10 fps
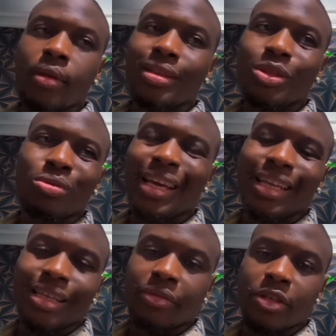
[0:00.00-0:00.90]
They don't
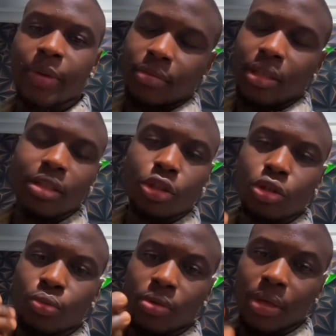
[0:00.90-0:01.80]
hint their respect. Even if she
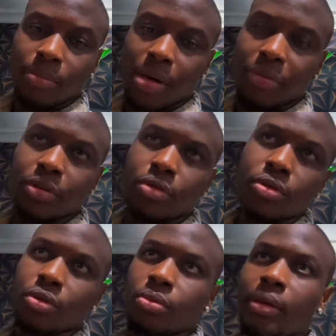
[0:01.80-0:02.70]
don't want to get married to
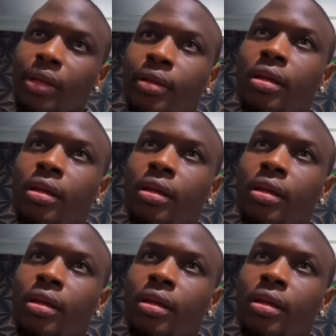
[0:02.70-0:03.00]
such men.